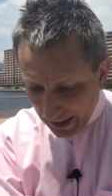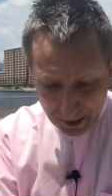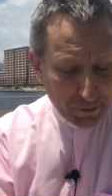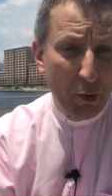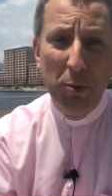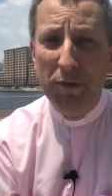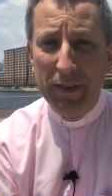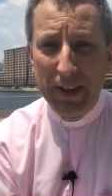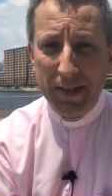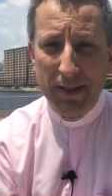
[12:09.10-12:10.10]
And for all of
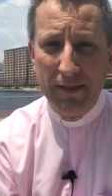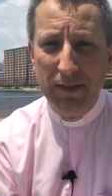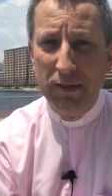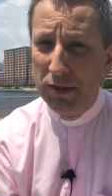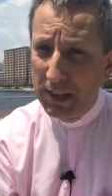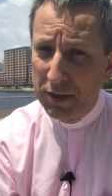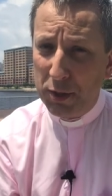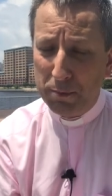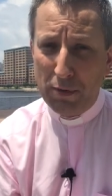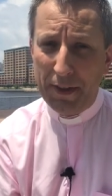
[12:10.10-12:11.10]
this
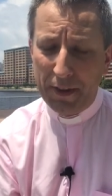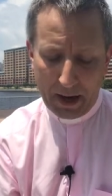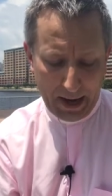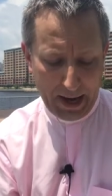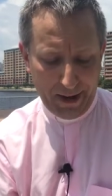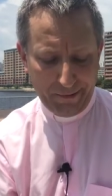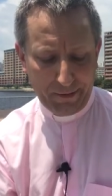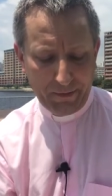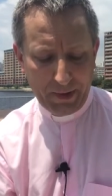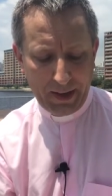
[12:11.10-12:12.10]
delicious bread that I have,
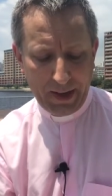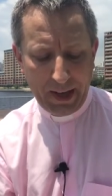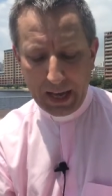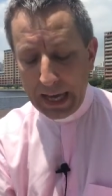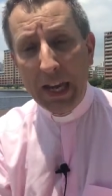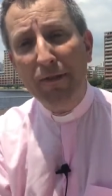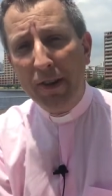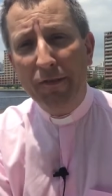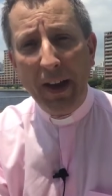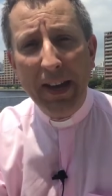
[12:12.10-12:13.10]
even
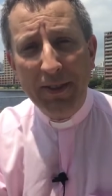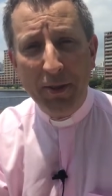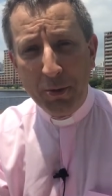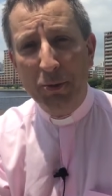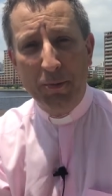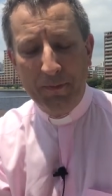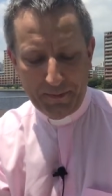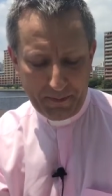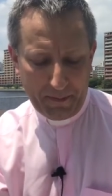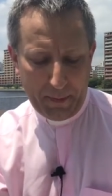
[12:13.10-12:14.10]
if I eat it all,
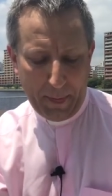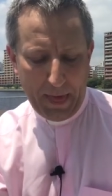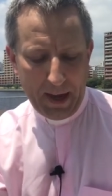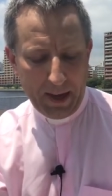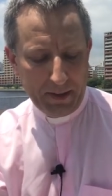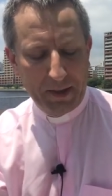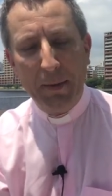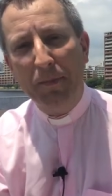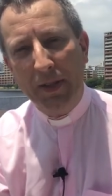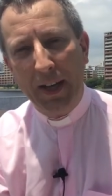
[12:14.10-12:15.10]
at
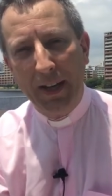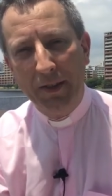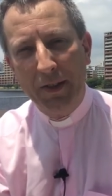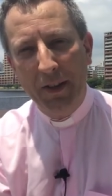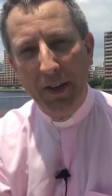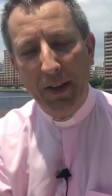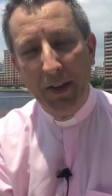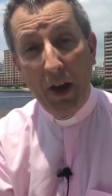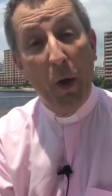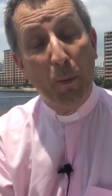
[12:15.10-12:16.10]
some stage
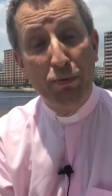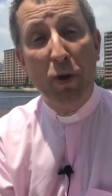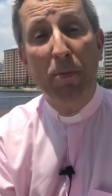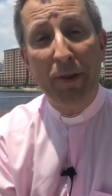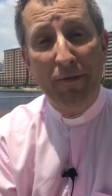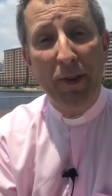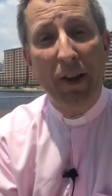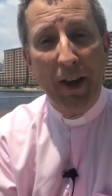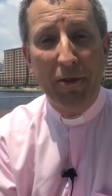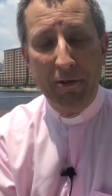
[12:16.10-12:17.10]
I will probably feel
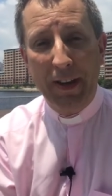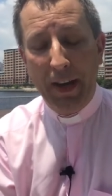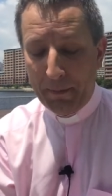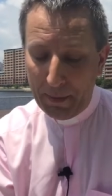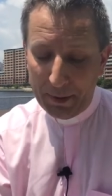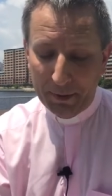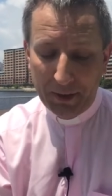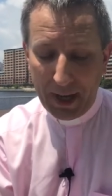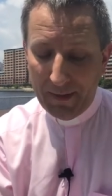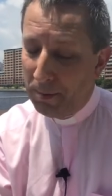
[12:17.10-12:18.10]
hungry again. Maybe not
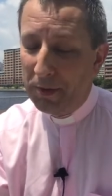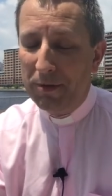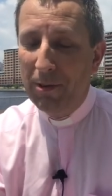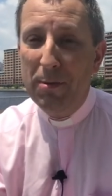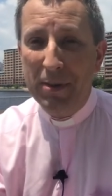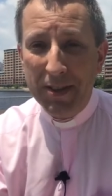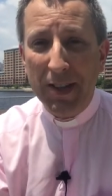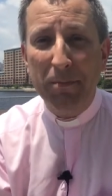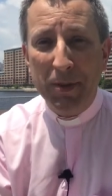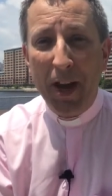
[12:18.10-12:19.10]
today, maybe not tomorrow, but at
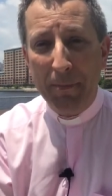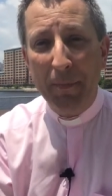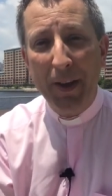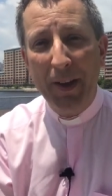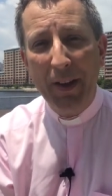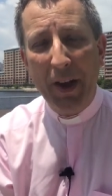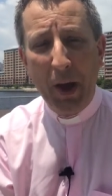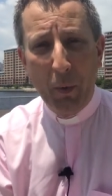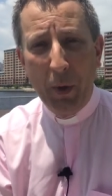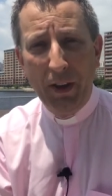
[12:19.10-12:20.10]
some time
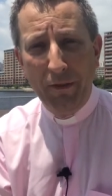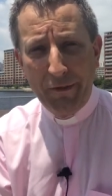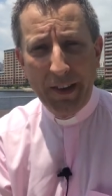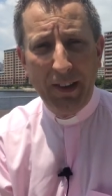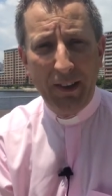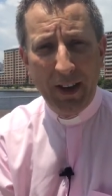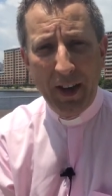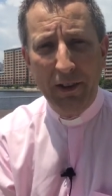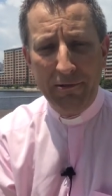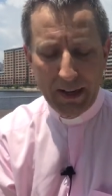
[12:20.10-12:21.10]
I will feel
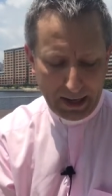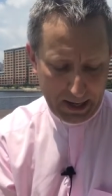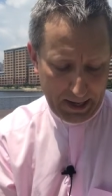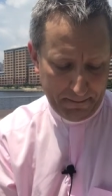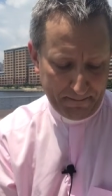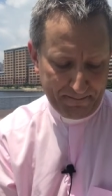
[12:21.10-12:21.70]
hungry again.